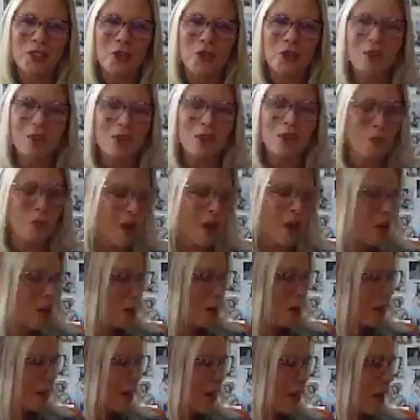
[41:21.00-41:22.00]
You as well.
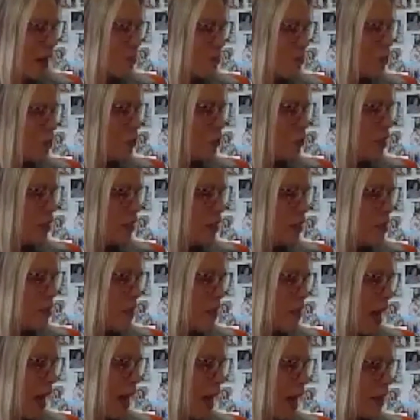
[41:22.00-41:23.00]
And I'm really
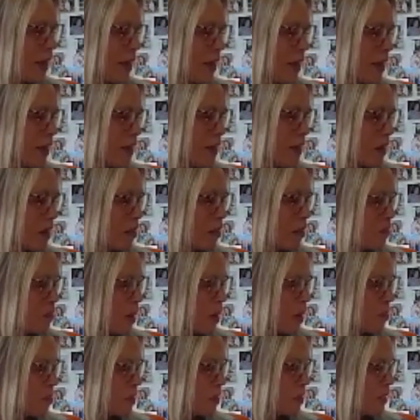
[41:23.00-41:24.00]
bad at
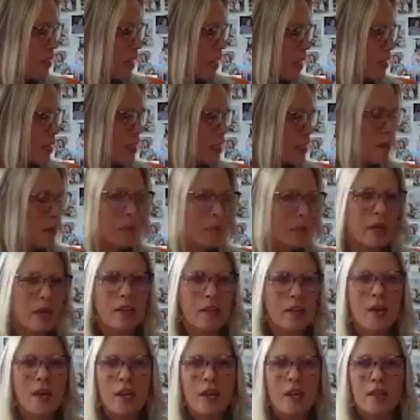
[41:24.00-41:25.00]
publicizing,
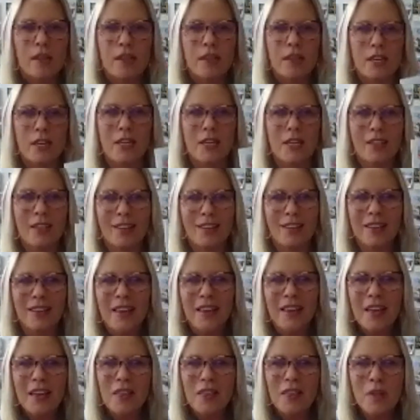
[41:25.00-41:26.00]
but the
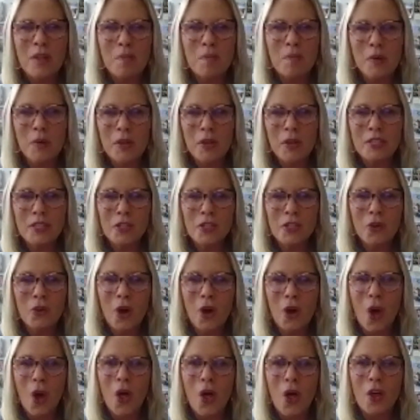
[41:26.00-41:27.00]
the books are
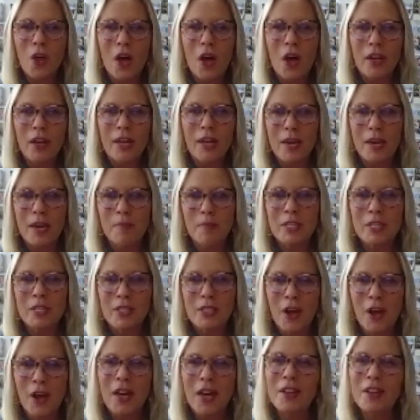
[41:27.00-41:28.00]
all on
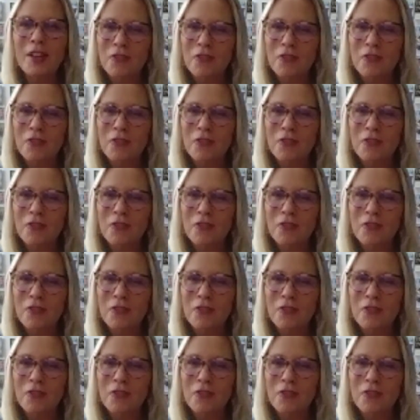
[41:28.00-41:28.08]
Amazon.